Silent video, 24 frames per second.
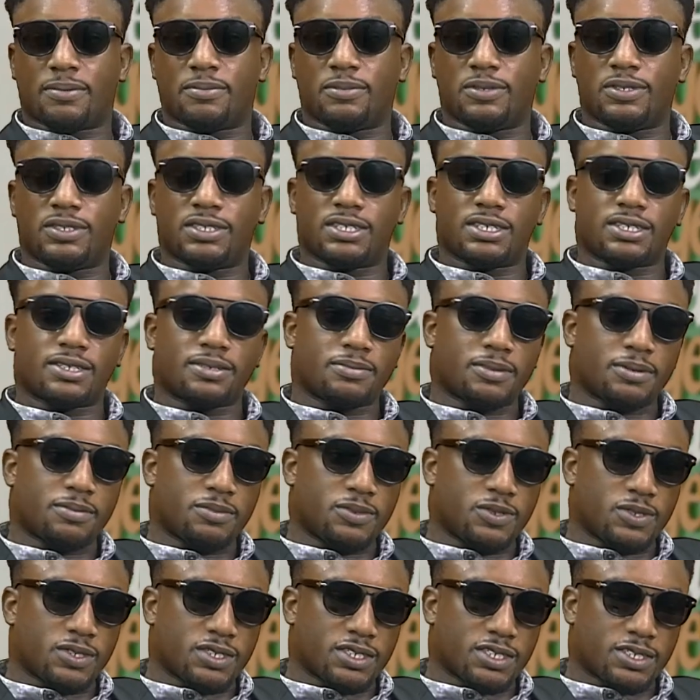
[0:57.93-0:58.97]
My music, my
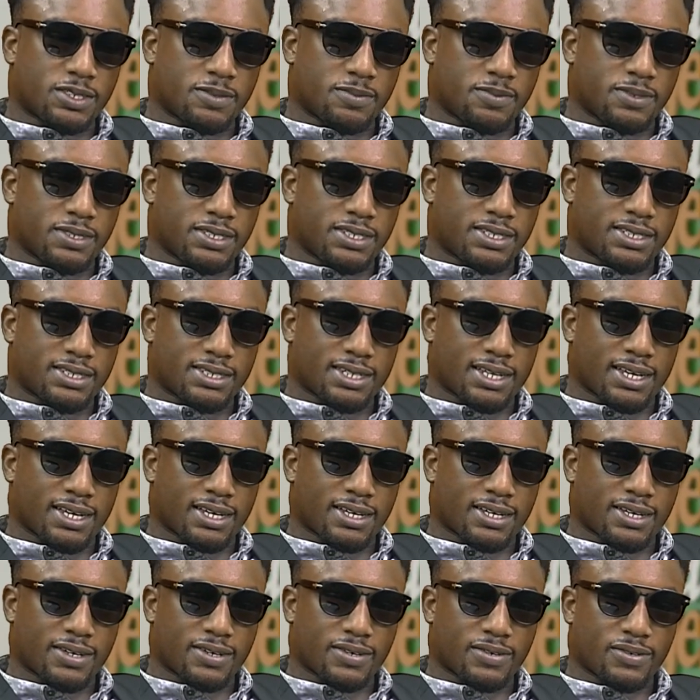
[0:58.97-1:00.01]
music speaks like
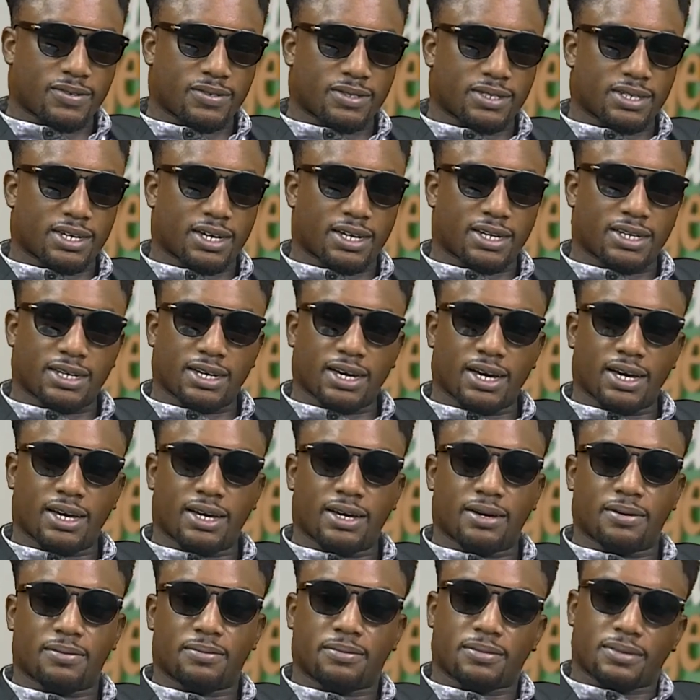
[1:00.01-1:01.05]
the kind of guy I
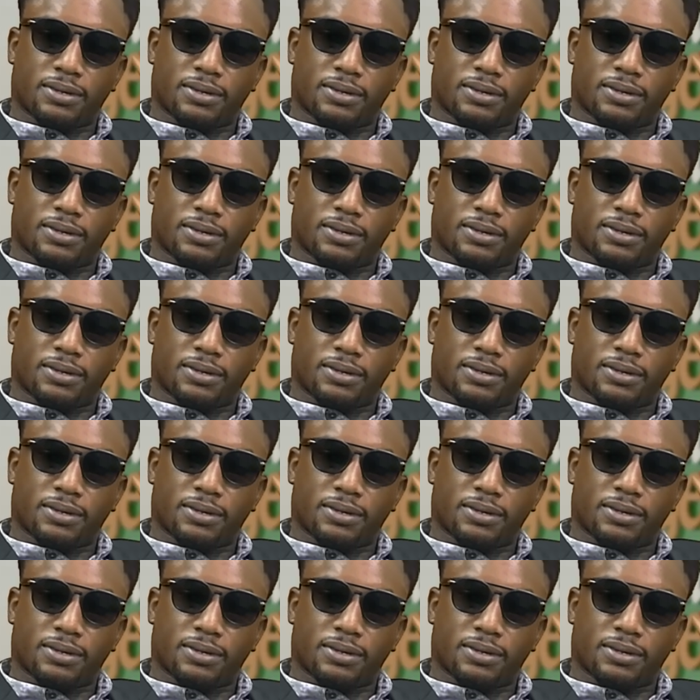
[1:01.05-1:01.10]
am.